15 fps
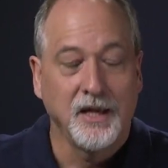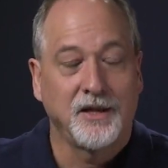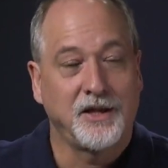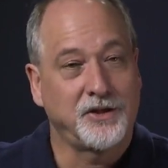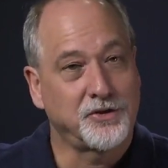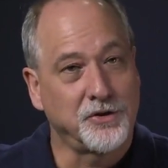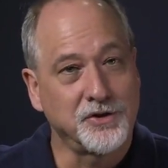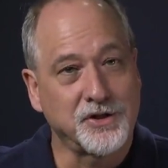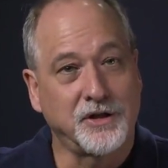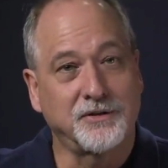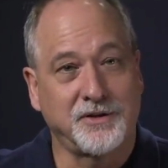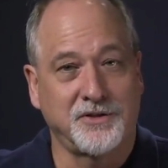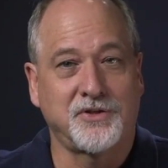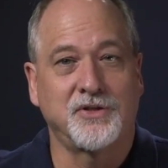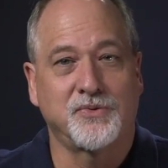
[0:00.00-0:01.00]
It turns out
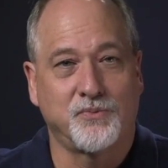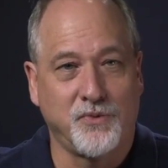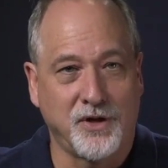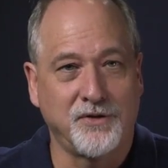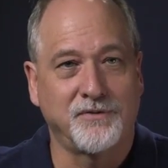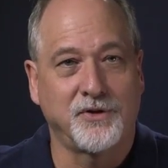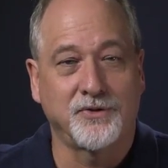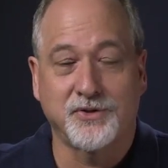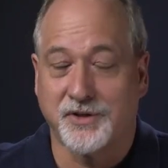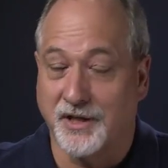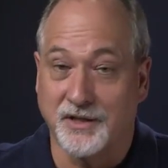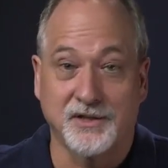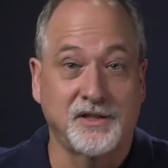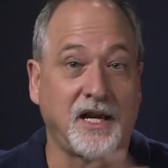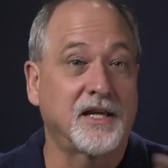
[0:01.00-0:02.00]
this is one of those
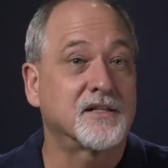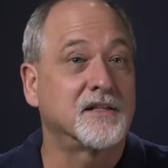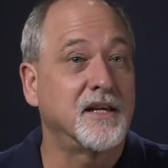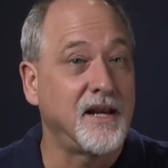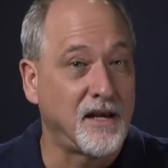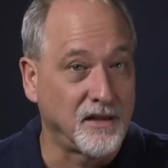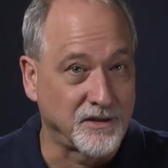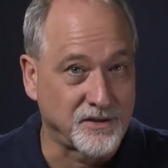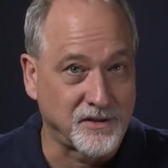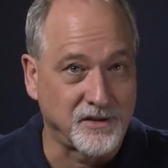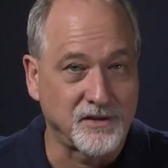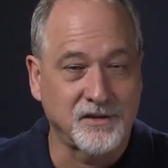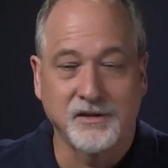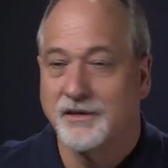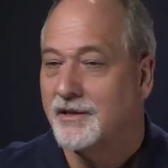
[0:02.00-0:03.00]
things. Text
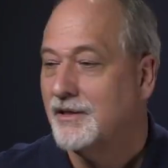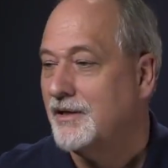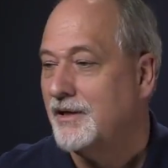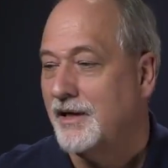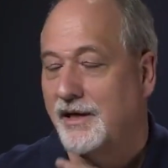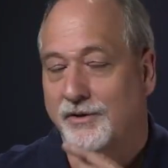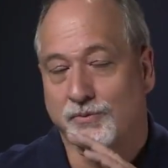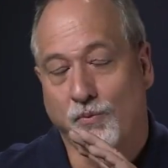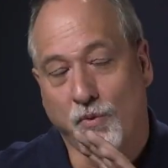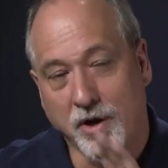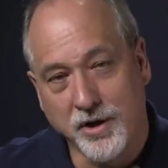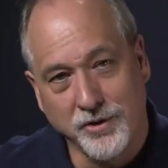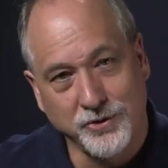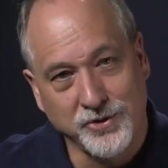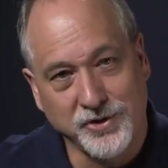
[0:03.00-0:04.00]
analysis is one
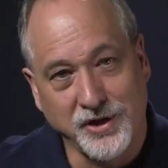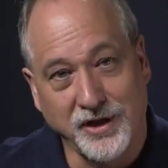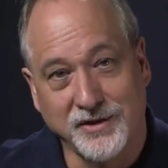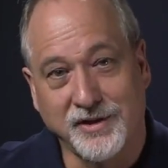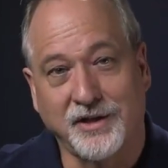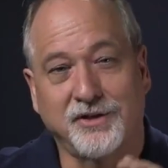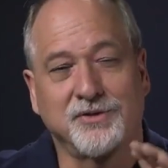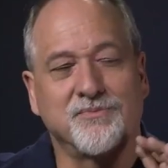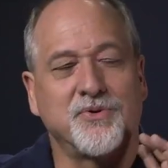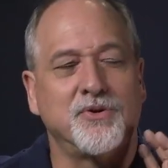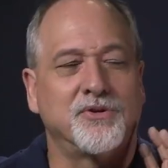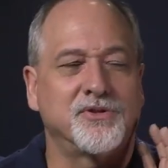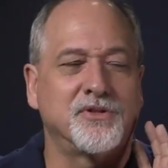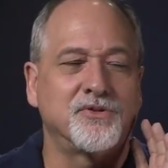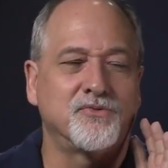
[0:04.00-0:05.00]
of those things that
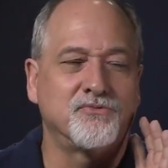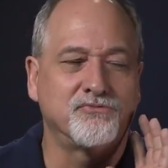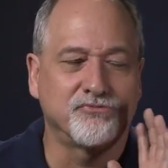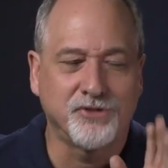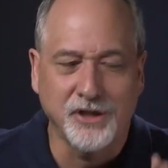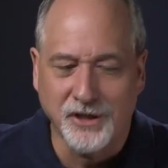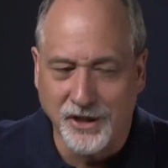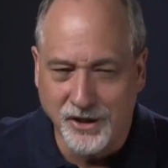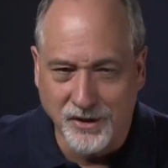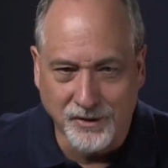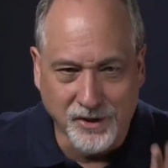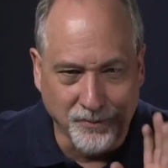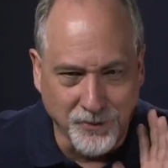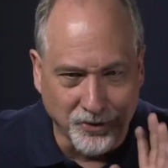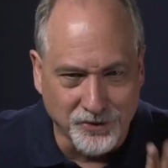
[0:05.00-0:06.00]
computers are
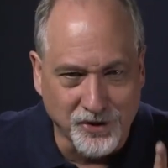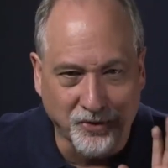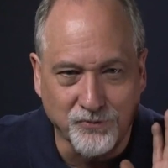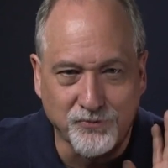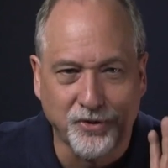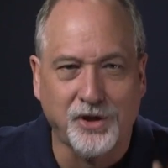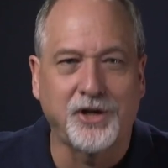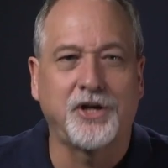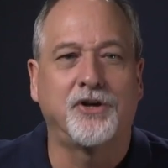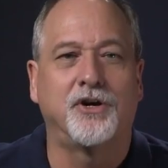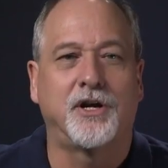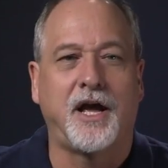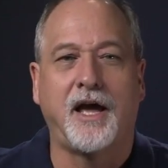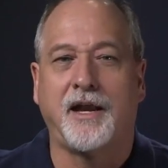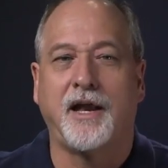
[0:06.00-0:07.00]
really
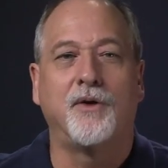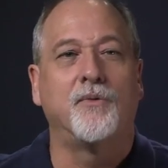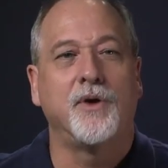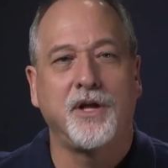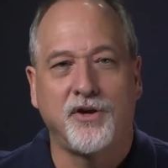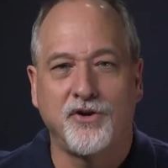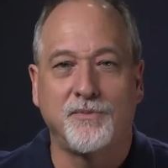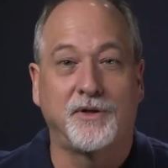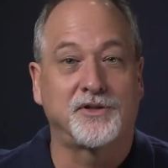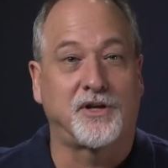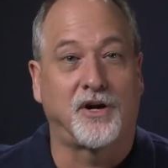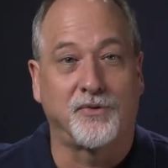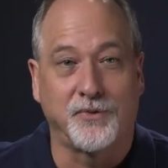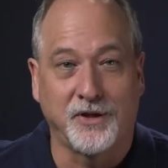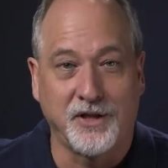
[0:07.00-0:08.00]
good at, and we humans
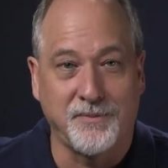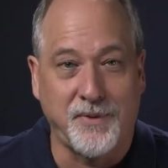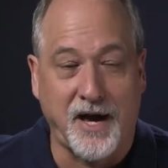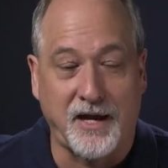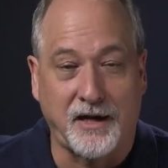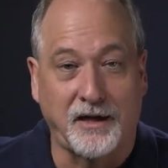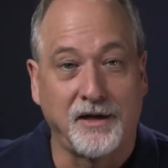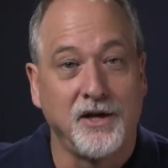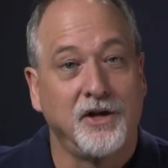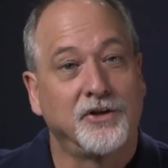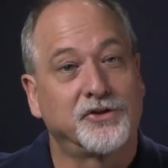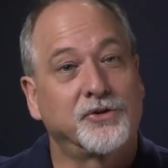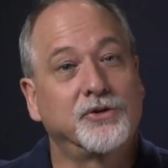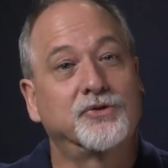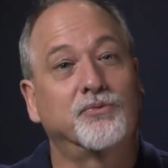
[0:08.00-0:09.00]
are really bad at.
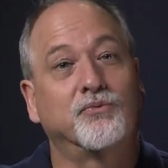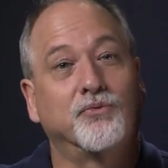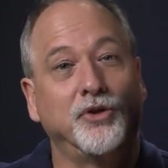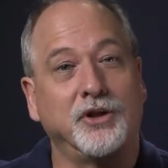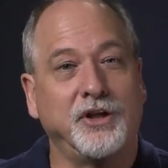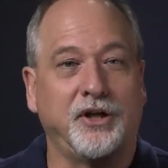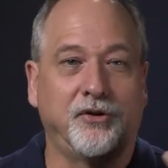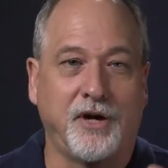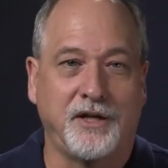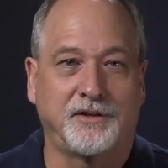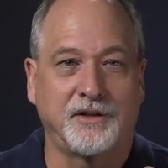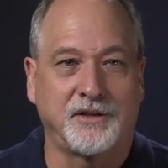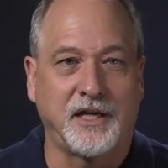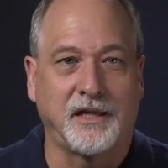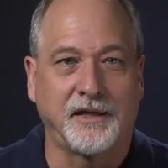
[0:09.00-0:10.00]
So it's really great
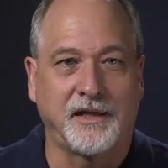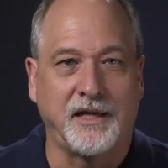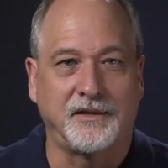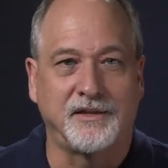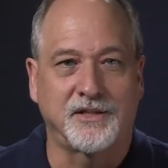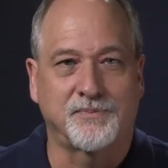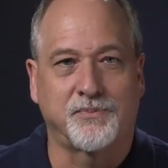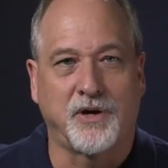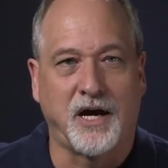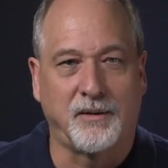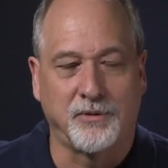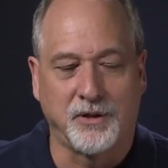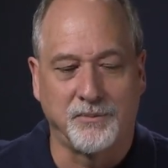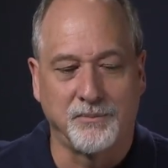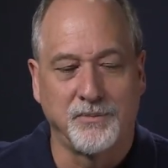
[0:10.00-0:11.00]
to delegate this
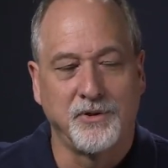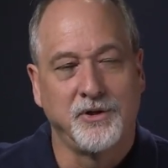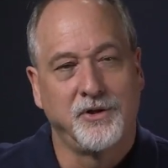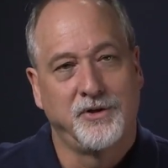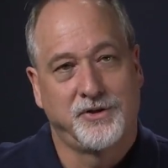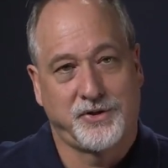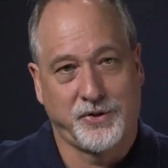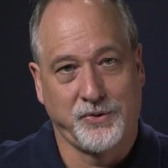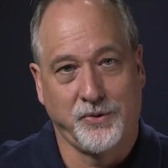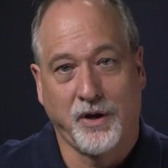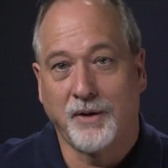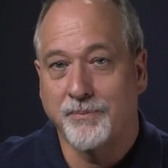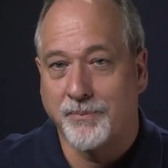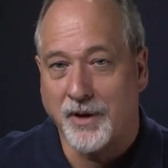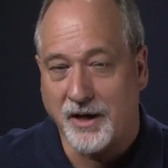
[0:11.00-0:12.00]
problem
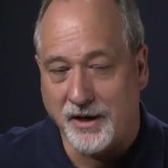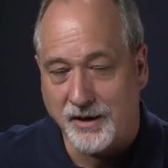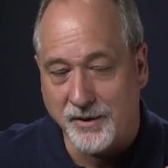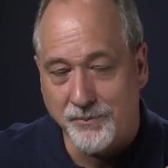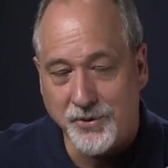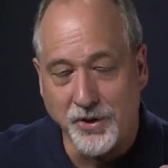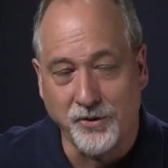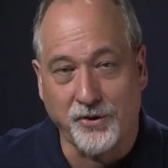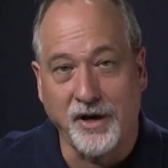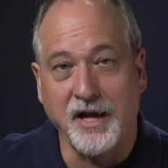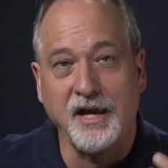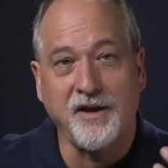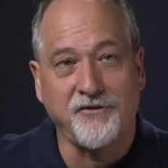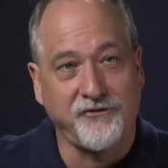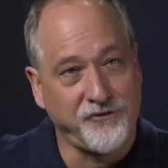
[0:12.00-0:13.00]
to a computer
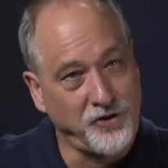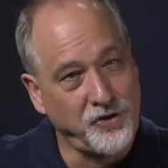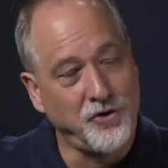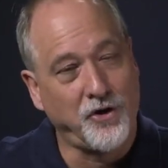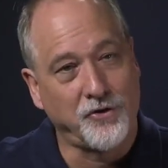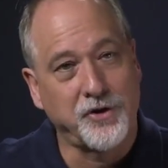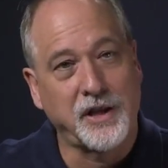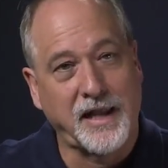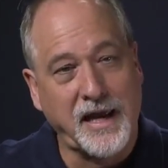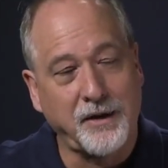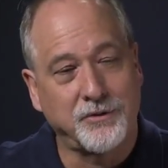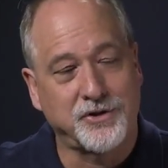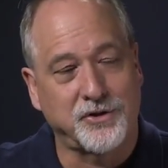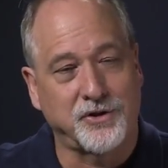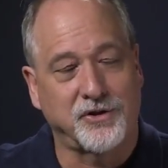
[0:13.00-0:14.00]
if you know the
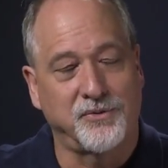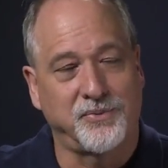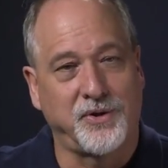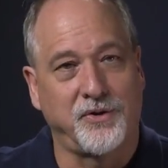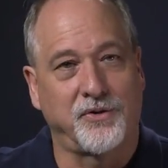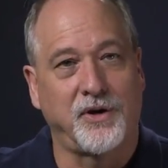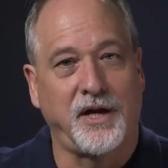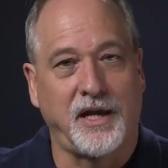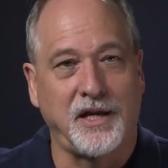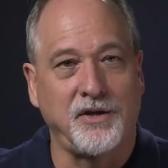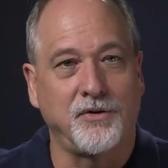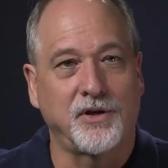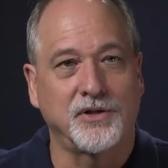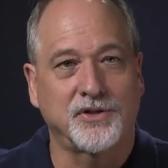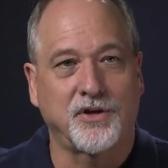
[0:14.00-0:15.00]
language of the computer and
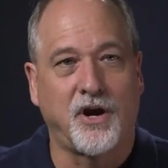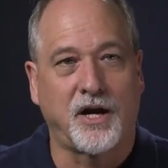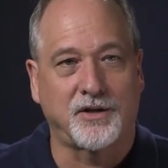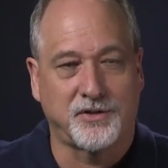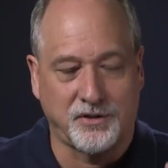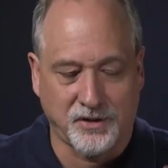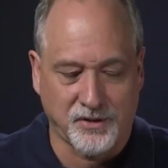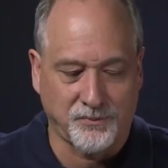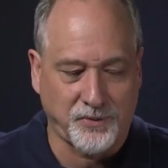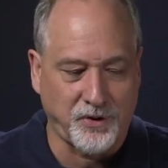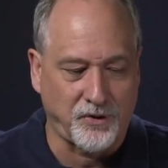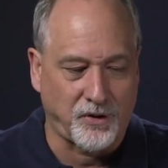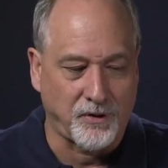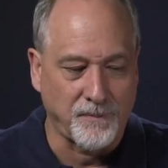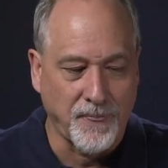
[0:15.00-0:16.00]
you can talk to the
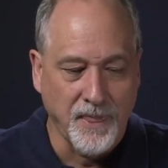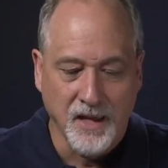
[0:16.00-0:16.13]
computer.